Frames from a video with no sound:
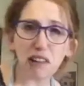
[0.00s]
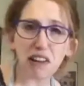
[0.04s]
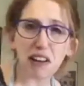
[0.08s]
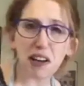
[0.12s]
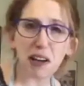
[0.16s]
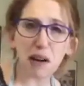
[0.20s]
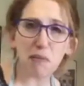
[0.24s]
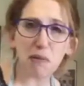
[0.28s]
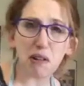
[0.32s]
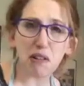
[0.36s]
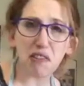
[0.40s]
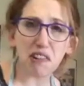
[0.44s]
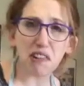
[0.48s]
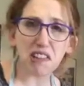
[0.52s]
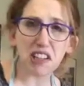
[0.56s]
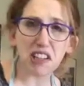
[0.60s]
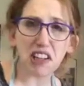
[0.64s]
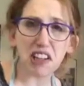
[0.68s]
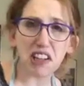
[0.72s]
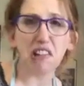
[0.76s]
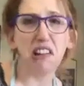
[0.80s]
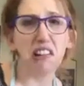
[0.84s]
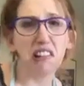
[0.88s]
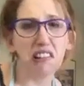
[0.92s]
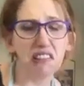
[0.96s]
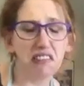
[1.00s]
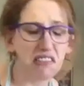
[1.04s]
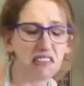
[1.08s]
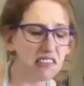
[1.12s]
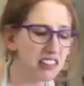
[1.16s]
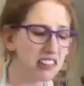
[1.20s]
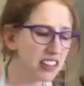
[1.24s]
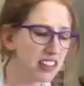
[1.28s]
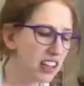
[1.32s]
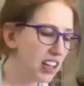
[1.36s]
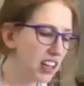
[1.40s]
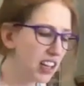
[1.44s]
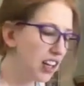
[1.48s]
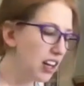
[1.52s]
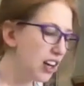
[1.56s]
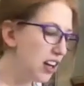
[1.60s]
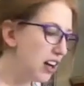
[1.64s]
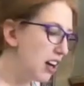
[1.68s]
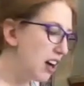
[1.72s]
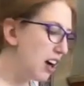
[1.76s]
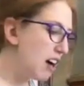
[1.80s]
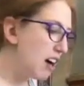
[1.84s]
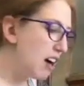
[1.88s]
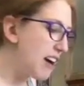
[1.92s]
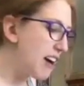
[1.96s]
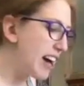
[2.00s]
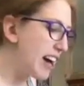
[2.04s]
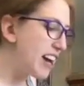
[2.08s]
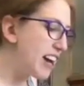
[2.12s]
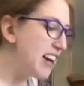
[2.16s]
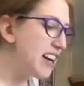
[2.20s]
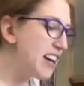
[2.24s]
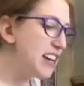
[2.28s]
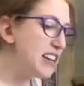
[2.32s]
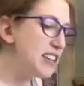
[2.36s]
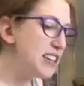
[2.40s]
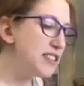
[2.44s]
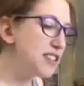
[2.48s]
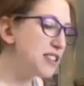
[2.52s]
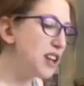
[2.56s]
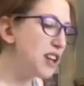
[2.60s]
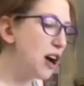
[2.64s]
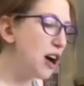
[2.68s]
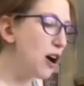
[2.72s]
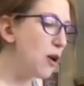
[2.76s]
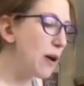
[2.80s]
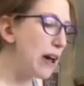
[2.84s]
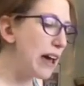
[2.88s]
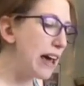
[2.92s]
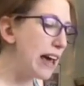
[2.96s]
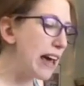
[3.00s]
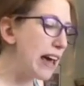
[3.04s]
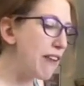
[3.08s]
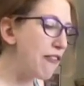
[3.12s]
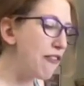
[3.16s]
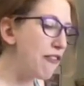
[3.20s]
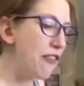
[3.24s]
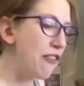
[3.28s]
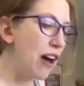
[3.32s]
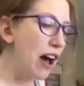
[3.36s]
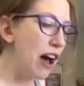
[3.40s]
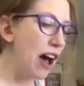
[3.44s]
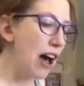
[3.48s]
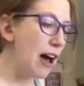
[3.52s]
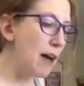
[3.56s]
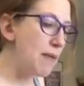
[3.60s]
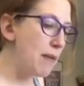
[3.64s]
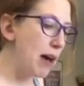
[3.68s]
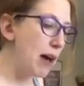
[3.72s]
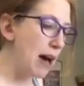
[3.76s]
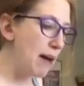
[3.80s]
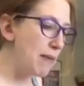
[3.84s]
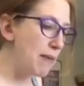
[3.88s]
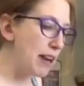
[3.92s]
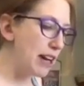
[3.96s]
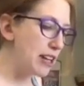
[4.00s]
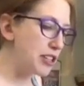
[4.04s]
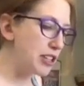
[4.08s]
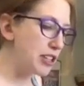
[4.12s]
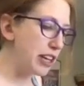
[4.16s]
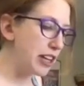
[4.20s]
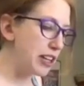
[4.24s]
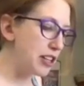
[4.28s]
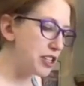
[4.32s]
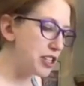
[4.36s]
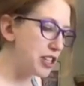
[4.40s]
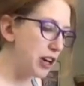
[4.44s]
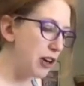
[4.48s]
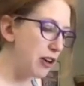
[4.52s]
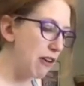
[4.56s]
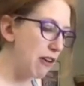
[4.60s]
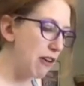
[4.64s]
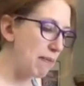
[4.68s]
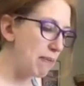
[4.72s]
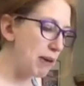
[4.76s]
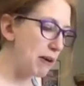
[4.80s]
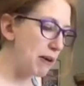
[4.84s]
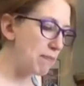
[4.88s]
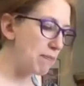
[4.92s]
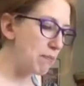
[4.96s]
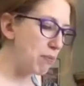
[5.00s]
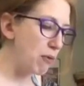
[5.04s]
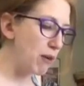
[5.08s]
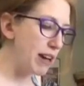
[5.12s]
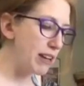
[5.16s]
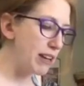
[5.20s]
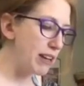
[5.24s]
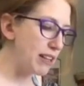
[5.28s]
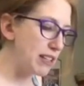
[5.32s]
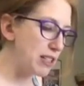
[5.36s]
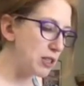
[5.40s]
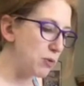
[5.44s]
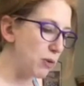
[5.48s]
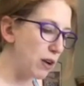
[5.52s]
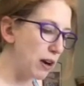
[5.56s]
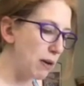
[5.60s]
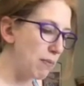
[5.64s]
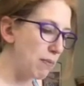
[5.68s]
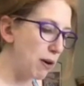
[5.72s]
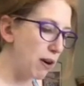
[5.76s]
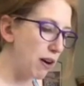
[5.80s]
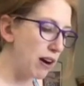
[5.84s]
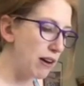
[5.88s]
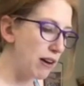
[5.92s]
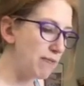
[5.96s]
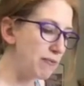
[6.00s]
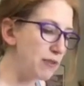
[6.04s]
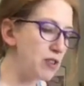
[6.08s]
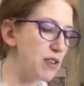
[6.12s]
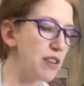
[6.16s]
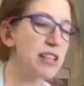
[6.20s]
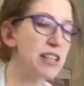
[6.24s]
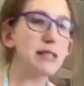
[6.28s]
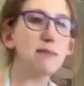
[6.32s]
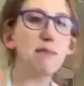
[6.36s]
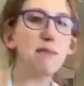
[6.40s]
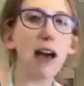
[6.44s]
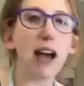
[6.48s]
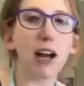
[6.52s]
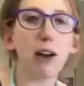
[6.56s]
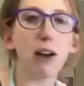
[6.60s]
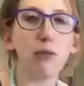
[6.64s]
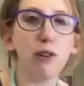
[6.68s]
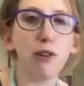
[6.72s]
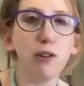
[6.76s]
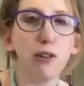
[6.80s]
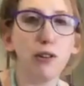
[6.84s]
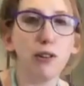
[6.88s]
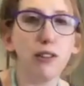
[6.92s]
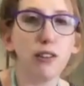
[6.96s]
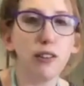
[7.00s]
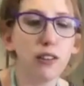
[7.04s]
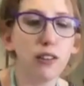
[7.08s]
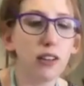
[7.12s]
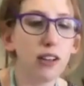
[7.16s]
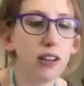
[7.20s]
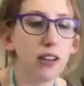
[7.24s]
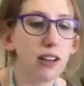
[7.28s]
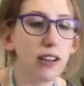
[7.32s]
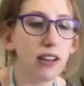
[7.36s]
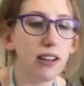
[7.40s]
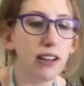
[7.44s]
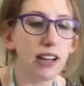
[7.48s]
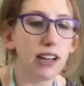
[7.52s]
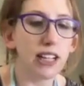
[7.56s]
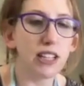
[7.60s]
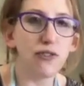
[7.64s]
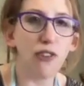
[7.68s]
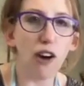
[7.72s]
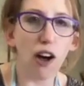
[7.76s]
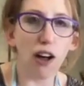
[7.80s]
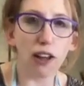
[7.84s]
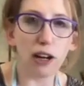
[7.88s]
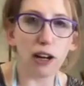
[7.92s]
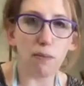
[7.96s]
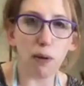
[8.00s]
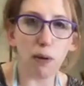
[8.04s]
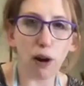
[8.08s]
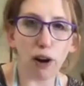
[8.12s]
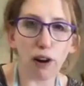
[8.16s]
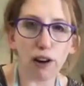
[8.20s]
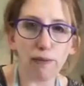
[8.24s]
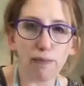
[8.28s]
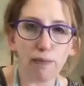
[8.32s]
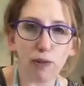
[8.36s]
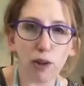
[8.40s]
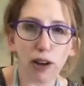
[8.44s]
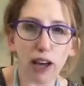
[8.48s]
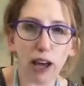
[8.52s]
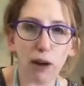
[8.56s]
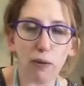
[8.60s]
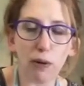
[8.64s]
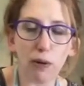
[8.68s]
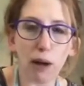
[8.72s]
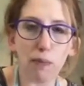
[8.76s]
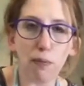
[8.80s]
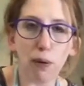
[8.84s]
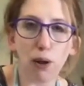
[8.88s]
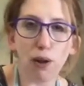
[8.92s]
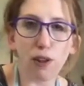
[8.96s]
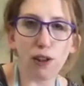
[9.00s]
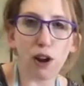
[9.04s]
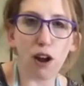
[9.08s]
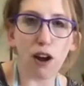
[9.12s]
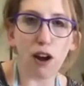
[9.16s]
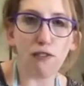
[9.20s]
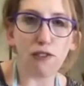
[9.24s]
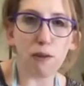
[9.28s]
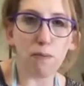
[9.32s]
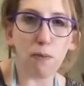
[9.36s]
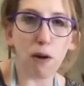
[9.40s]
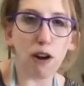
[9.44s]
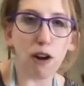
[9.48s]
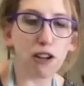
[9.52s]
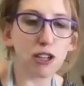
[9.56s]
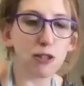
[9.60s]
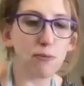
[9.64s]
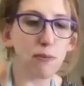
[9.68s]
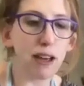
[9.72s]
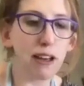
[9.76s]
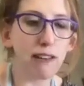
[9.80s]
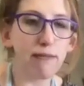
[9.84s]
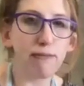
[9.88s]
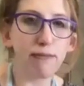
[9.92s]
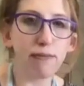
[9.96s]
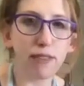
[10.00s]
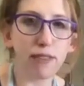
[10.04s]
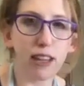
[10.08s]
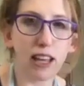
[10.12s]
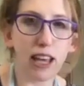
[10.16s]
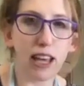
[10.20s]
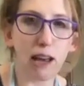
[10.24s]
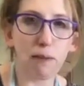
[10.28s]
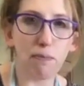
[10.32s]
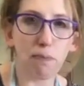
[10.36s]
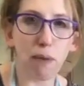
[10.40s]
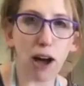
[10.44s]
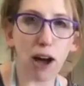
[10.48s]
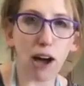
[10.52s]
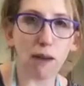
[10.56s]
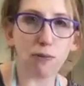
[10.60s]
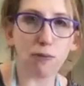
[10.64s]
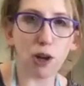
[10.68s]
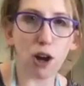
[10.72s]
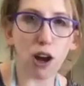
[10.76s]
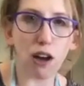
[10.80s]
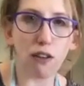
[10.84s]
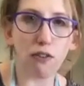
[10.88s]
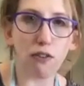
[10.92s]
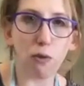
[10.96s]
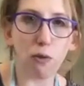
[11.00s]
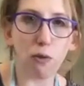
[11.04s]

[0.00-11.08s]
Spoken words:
come over too. All right. So if I'm actually going to show you, I'm going to break this one apart. So this macaroon, it's fallen apart. Okay. When I pulled it off the parchment, it popped off